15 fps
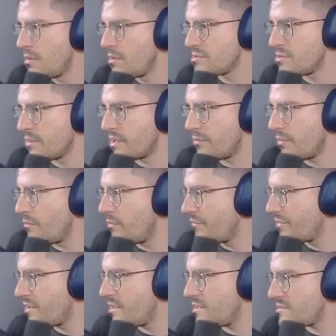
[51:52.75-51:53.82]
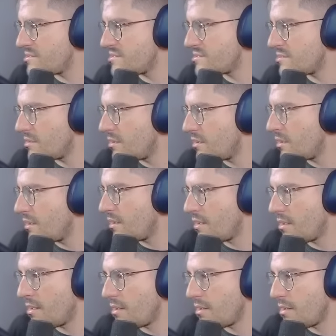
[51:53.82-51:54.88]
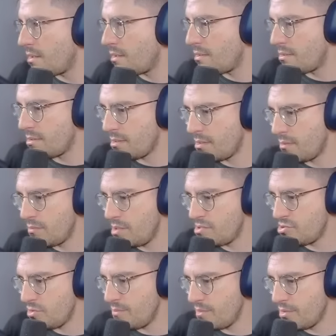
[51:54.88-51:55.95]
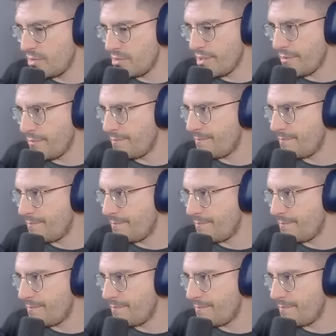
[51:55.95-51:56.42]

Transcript: So we can remove this, and this should be good now.